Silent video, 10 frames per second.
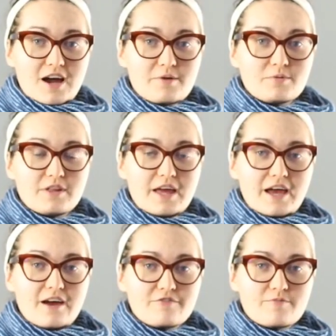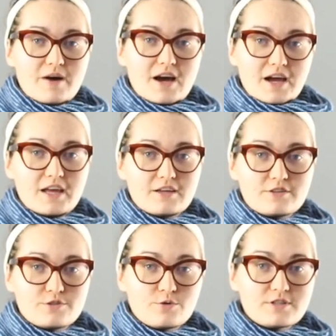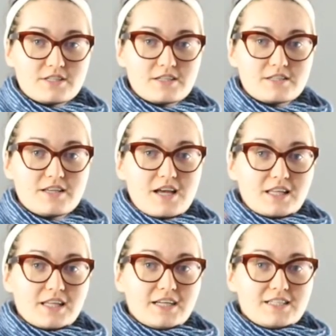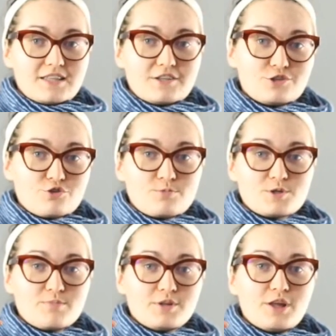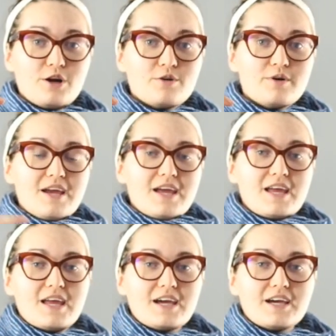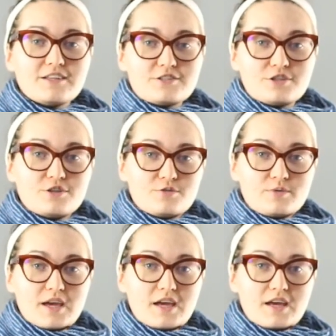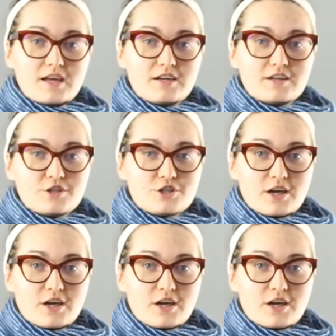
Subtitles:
I will have my sources linked in the description below, and you can